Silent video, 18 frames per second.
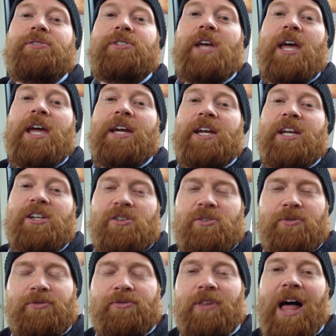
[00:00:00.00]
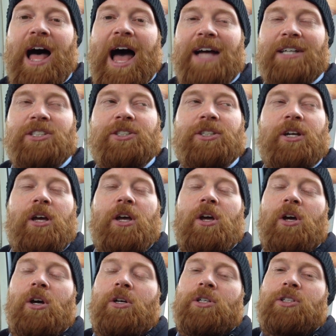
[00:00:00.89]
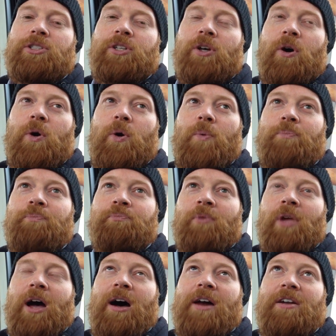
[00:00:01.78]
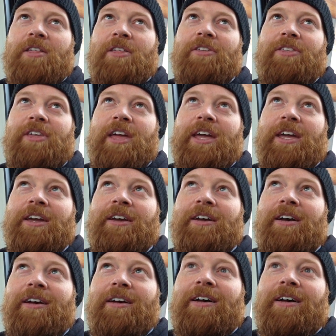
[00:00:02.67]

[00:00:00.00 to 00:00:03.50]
you take, and you flash. So another thing,